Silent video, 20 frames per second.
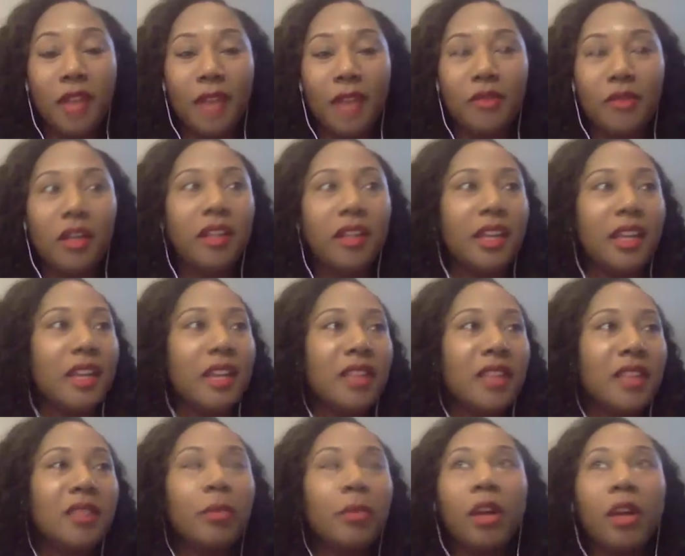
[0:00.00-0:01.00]
have again,
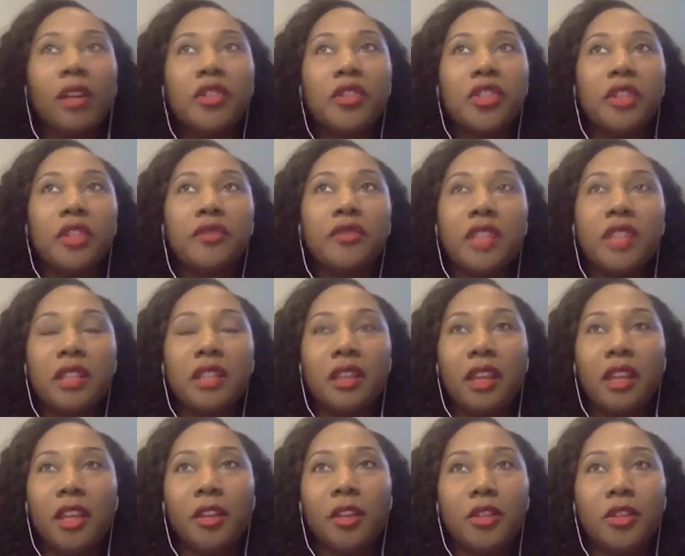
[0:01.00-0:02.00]
that's a part of shifting
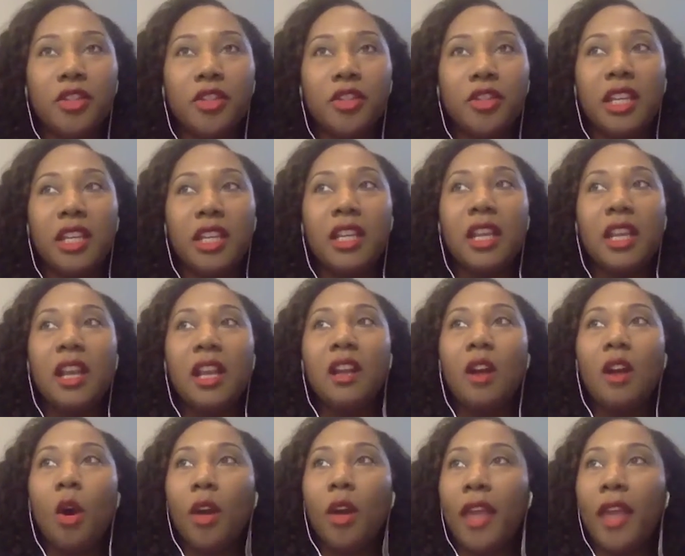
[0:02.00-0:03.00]
the energy.
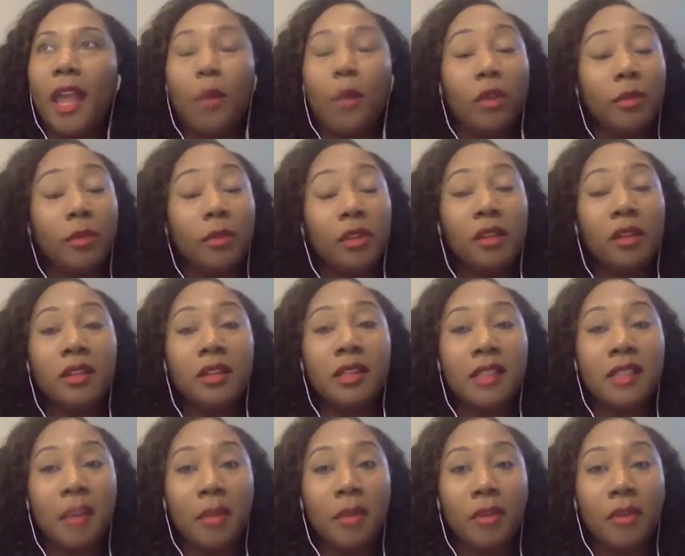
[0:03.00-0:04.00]
Okay, we've been on
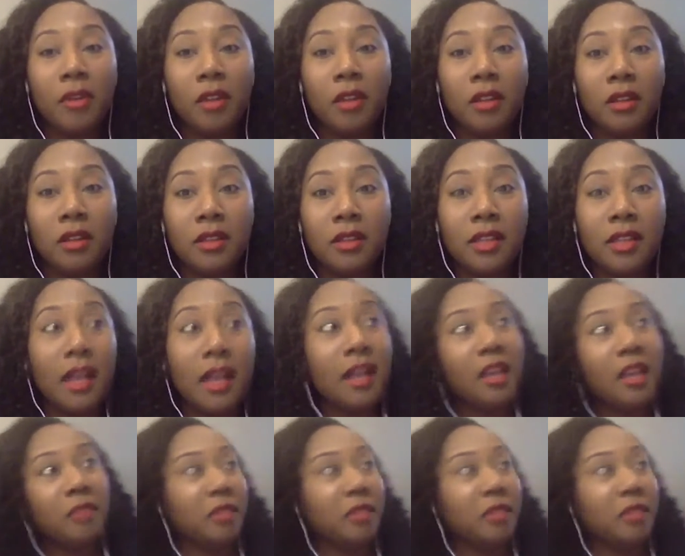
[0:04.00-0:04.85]
this topic for a long time.